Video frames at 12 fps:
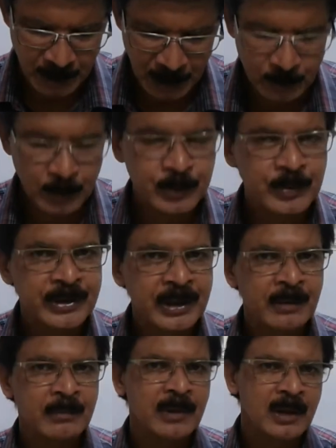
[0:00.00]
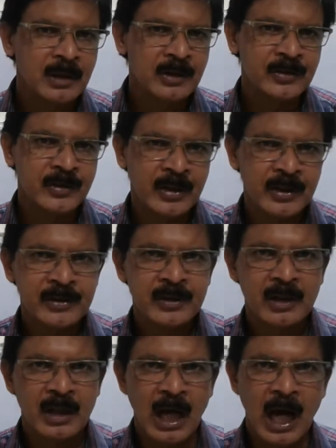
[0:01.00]
I was with him. He says,
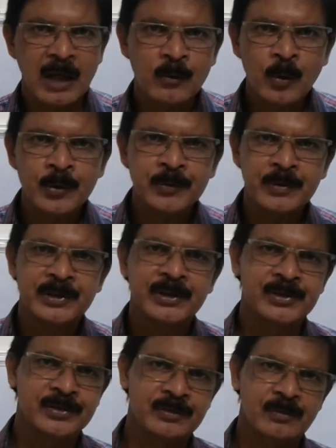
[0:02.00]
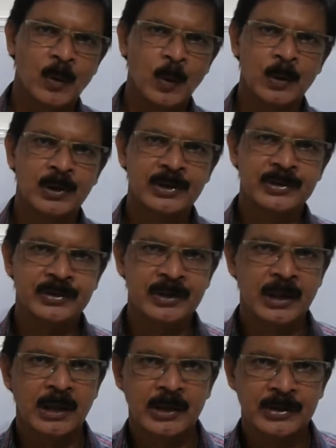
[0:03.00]
I was with this oldest
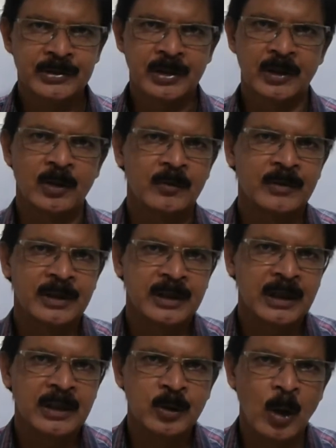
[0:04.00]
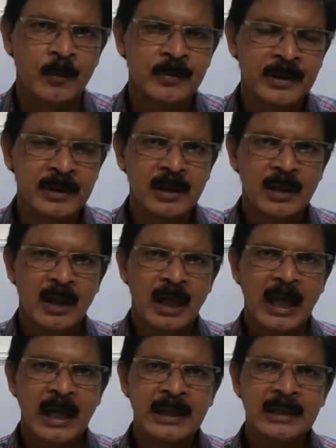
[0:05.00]
son of the king, Dauphin,
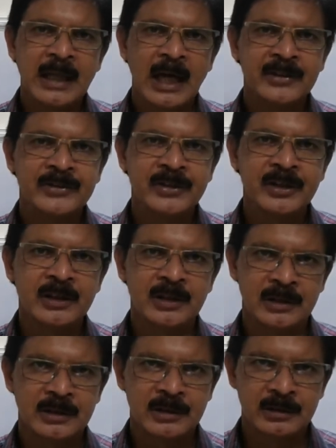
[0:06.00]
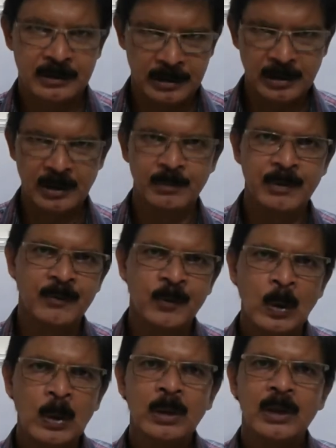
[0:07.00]
and last year, the year
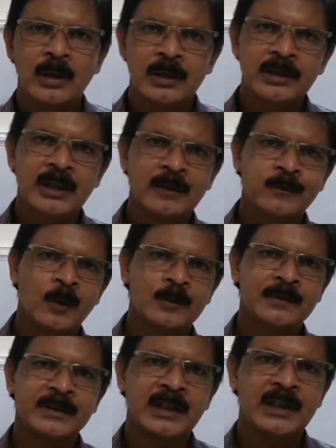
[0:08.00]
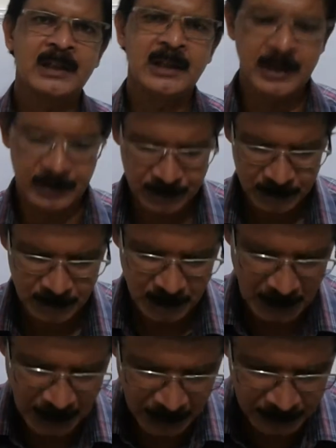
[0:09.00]
before, he had fought with the English
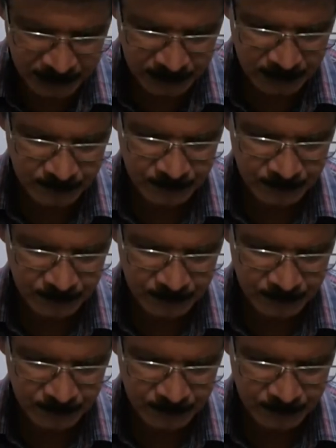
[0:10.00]
and